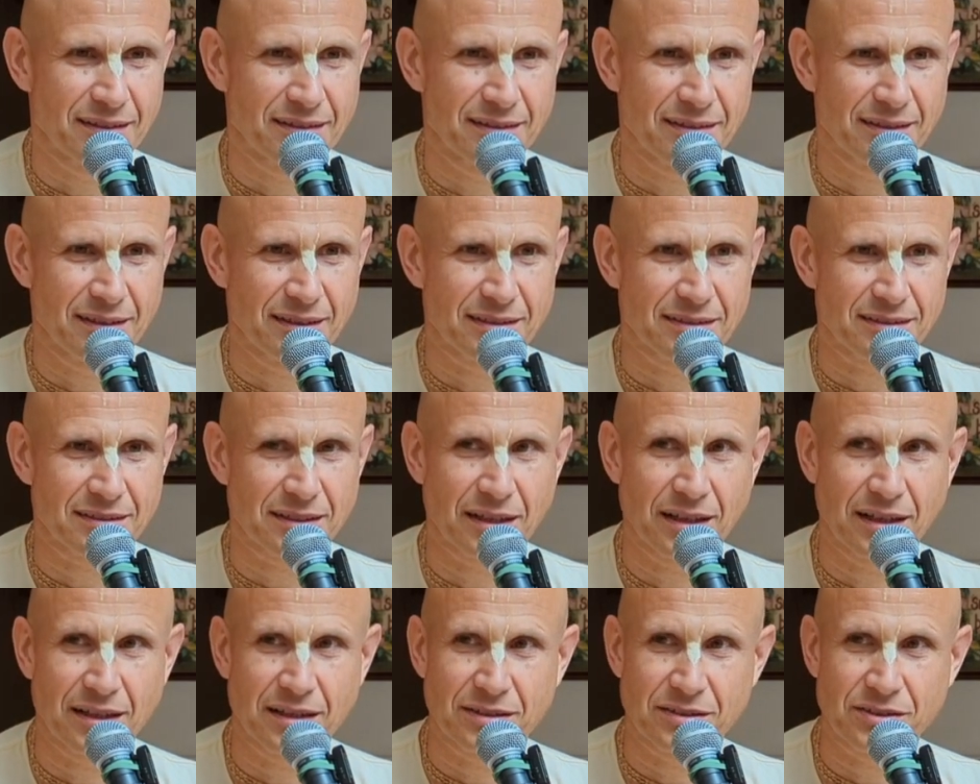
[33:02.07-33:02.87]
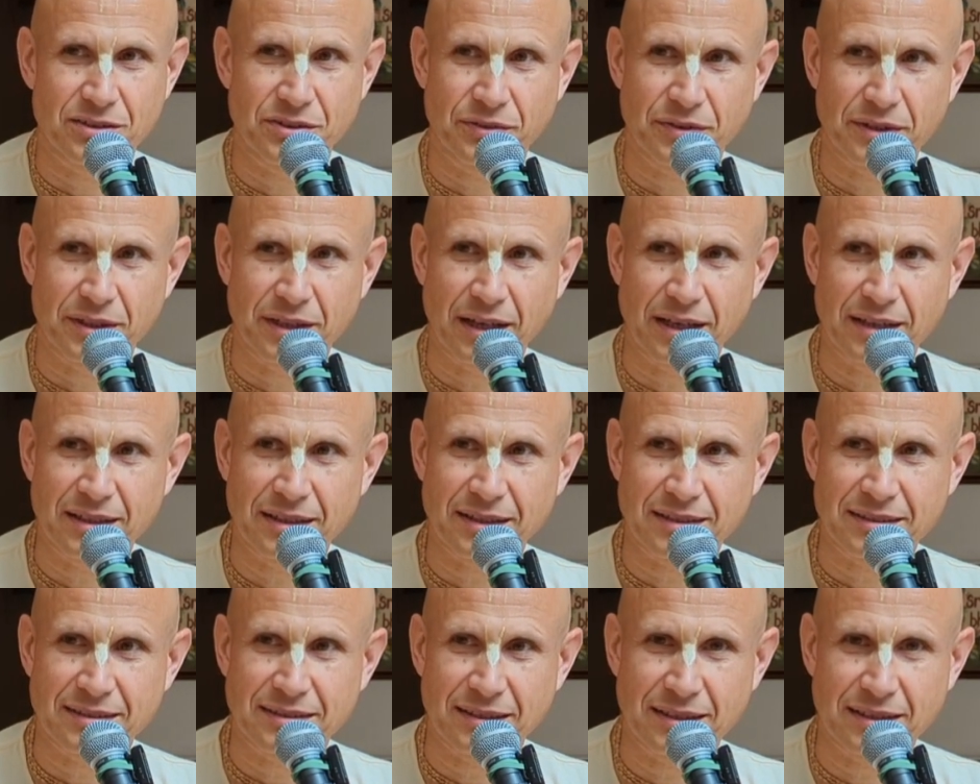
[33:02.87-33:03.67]
Yes, and
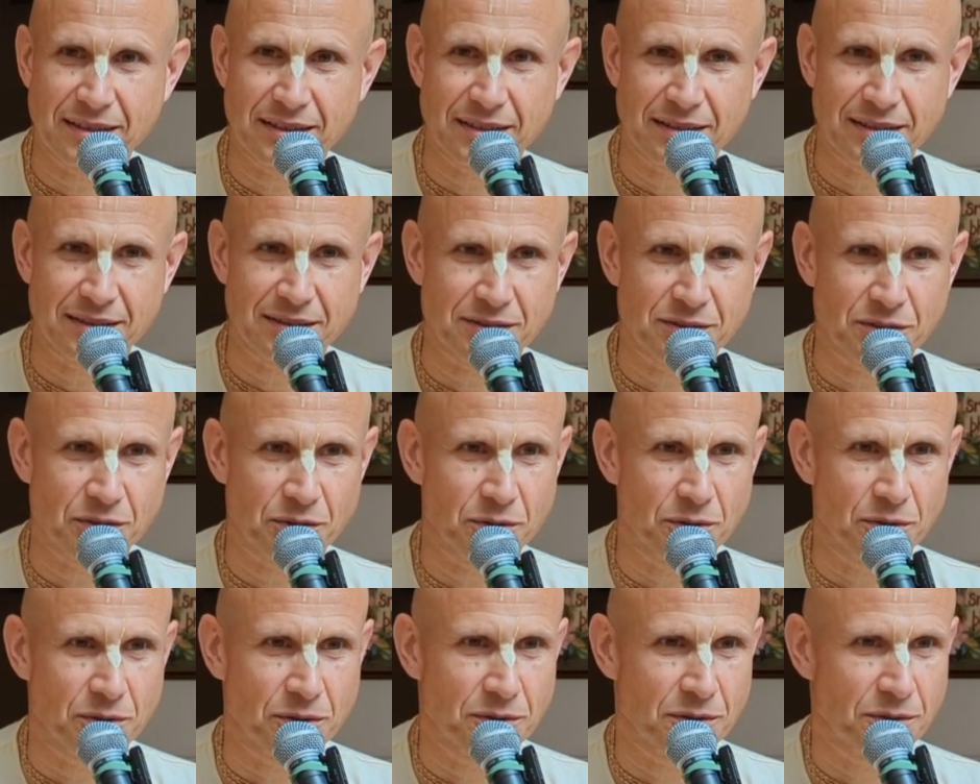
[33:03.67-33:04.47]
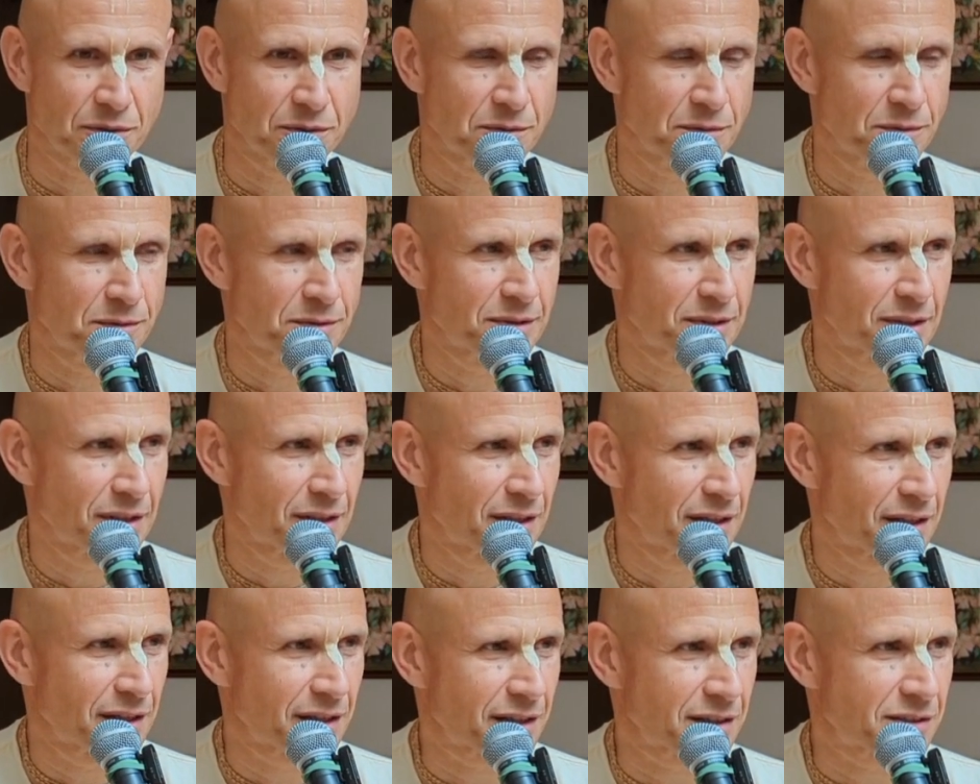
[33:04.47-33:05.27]
Shivananda Sena, who
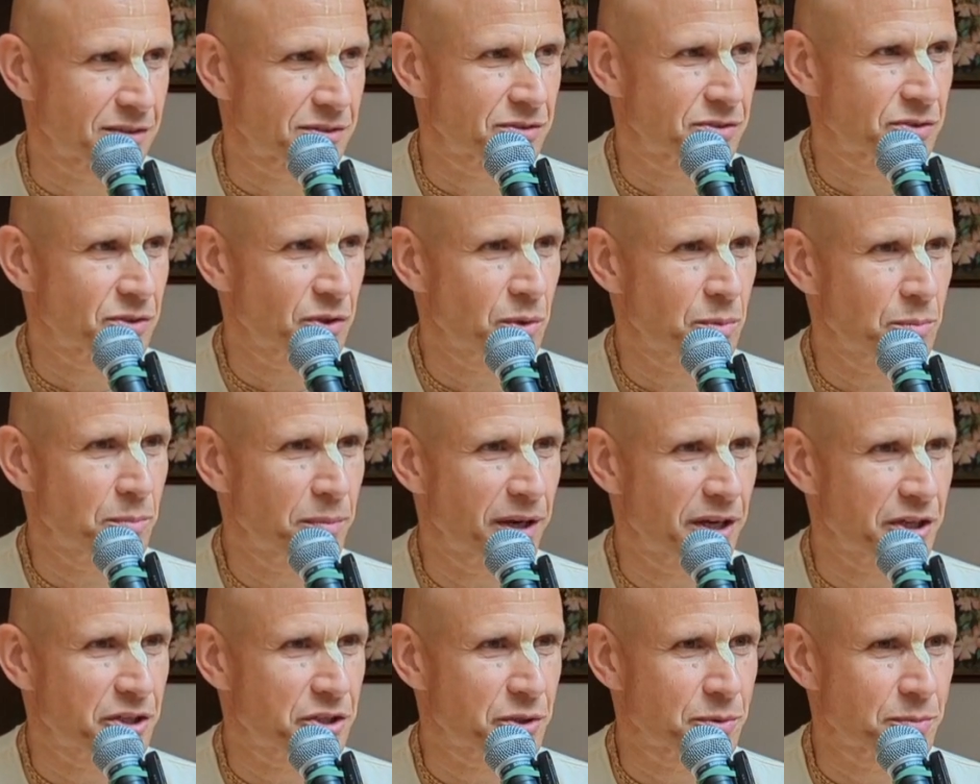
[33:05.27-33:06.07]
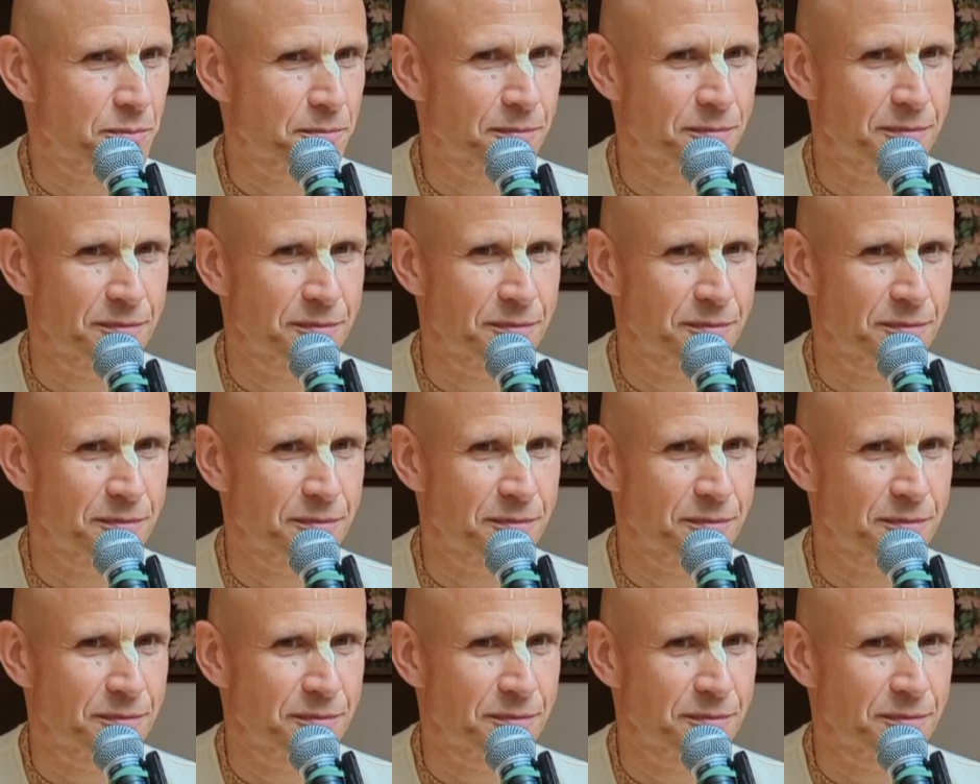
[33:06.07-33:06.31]
had so many